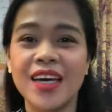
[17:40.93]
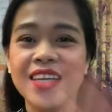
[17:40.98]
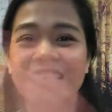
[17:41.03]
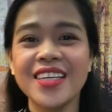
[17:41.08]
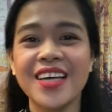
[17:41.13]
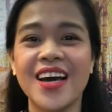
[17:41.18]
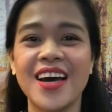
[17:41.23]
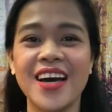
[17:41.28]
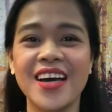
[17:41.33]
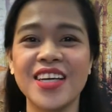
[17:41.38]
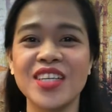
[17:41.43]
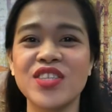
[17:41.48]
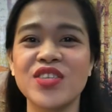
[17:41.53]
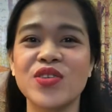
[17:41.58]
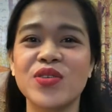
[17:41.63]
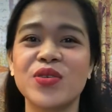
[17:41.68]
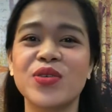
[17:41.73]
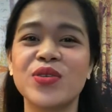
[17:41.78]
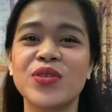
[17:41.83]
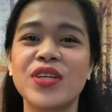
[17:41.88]
And guys,
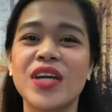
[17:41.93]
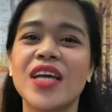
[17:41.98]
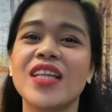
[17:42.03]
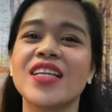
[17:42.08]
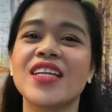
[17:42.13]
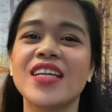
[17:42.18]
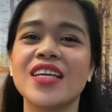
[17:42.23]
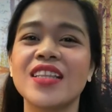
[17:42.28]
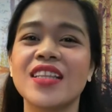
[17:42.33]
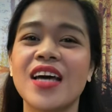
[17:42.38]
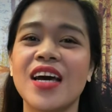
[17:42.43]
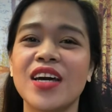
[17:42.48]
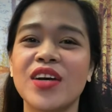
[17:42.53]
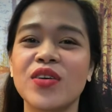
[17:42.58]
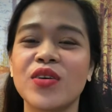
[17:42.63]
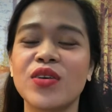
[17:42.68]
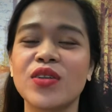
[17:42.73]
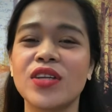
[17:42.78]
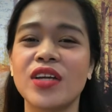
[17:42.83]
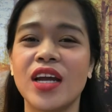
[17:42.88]
so ready na
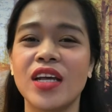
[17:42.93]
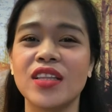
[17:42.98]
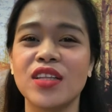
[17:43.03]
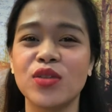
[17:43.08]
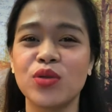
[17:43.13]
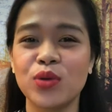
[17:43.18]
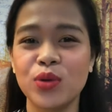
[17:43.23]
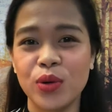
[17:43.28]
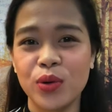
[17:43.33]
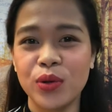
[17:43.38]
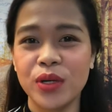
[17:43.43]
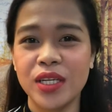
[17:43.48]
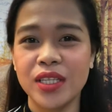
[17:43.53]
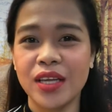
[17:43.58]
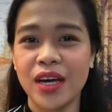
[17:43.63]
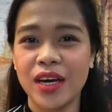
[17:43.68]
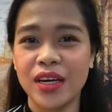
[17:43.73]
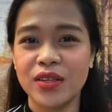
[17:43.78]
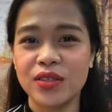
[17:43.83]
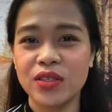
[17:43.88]
tayo, ready to go na
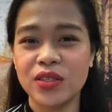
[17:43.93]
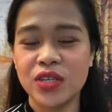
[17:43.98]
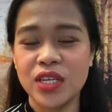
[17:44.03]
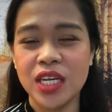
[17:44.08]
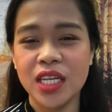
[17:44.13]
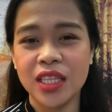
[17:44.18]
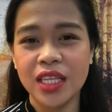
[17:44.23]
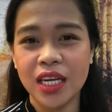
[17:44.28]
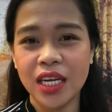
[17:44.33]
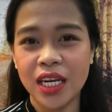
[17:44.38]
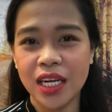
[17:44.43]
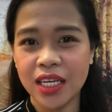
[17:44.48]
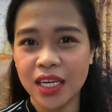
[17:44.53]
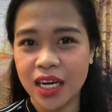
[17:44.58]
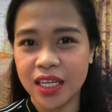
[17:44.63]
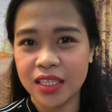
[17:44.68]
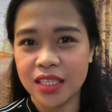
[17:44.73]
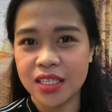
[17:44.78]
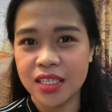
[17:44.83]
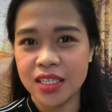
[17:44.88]
tayo. So hinintay lang
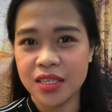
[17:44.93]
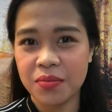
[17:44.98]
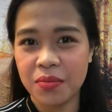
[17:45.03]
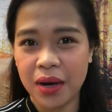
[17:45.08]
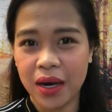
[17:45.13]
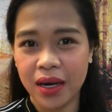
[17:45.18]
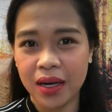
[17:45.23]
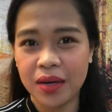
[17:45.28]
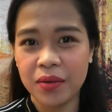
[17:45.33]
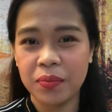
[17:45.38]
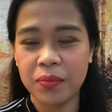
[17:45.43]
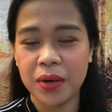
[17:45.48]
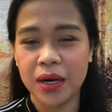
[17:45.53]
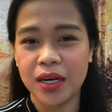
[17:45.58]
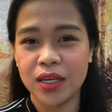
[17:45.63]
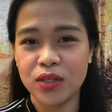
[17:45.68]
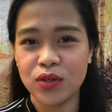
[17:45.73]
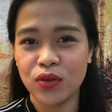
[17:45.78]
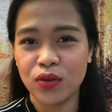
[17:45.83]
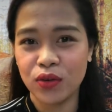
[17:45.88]
natin si Mike
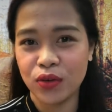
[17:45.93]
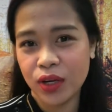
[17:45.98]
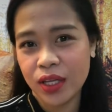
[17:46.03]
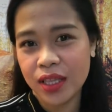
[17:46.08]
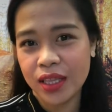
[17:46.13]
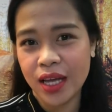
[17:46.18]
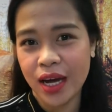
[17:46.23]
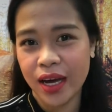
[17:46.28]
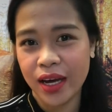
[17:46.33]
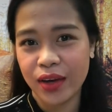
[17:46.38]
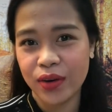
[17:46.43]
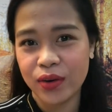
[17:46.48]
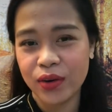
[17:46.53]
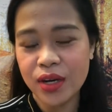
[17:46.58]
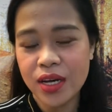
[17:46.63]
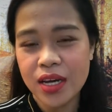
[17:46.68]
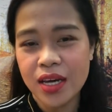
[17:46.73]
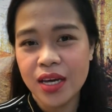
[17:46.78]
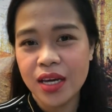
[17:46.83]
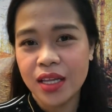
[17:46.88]
para sunduin tayo.
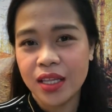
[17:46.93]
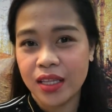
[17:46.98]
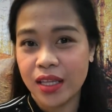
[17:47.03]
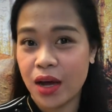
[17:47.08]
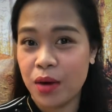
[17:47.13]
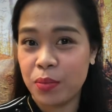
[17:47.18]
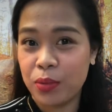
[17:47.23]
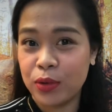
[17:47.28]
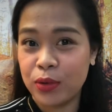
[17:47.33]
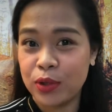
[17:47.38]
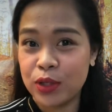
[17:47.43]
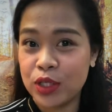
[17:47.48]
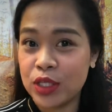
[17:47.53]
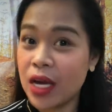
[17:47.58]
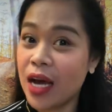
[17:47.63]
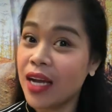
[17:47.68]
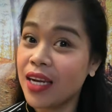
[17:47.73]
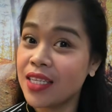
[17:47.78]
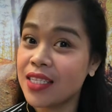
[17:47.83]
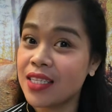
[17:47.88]
Tapos,
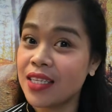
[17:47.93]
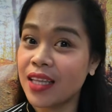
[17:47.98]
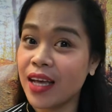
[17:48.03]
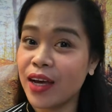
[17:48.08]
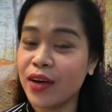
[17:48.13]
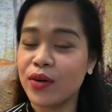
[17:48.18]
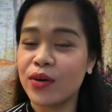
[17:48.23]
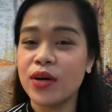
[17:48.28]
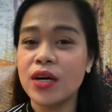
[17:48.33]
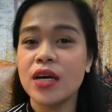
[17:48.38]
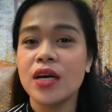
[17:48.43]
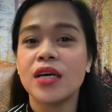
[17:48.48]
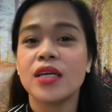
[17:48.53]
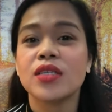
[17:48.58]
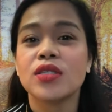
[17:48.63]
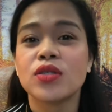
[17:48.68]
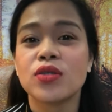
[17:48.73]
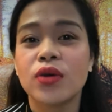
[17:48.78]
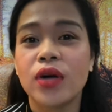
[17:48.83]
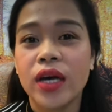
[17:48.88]
alis na tayo.
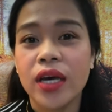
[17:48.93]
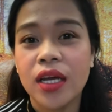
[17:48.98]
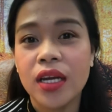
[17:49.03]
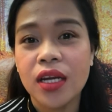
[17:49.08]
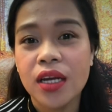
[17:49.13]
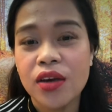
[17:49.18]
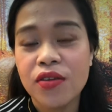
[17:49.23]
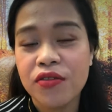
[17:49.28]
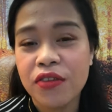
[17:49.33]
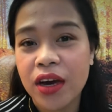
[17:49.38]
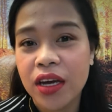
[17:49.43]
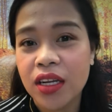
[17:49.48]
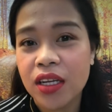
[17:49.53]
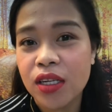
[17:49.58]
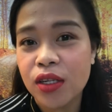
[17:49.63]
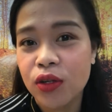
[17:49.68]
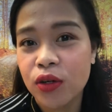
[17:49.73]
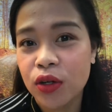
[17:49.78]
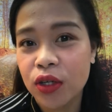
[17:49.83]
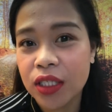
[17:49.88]
So, ayan na yung final
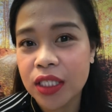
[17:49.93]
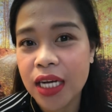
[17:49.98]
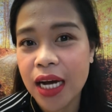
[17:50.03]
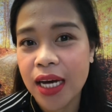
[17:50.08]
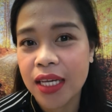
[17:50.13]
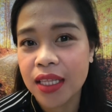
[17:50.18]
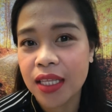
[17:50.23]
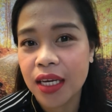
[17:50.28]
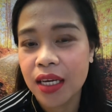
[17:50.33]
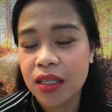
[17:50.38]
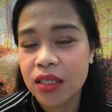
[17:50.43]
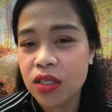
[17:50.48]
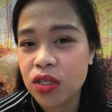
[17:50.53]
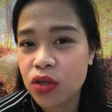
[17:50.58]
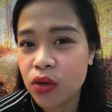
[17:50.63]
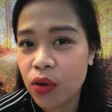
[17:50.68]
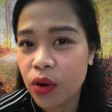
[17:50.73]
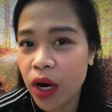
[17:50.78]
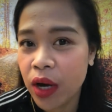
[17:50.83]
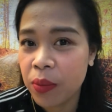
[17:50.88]
look natin.
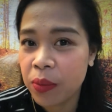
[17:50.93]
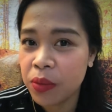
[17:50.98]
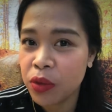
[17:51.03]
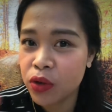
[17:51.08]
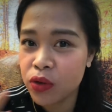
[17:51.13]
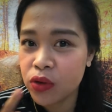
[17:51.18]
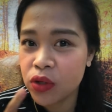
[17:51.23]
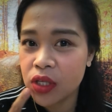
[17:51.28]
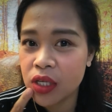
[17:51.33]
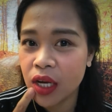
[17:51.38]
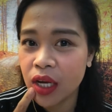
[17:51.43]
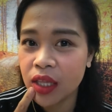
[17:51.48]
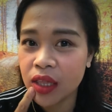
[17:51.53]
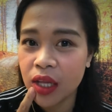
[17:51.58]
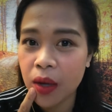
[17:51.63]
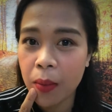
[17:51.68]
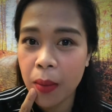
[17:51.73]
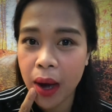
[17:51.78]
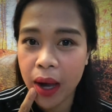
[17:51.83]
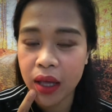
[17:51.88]
So, I'm using
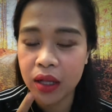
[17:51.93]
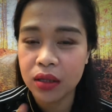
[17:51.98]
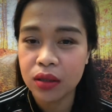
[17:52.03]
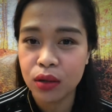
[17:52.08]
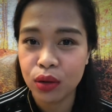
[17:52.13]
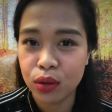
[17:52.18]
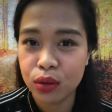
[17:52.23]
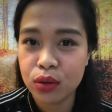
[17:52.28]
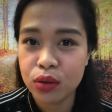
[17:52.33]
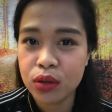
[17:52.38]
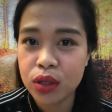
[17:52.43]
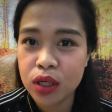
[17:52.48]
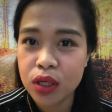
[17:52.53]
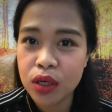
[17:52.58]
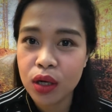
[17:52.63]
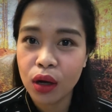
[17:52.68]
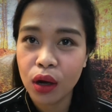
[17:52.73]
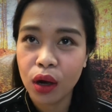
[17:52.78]
the Mild Rose,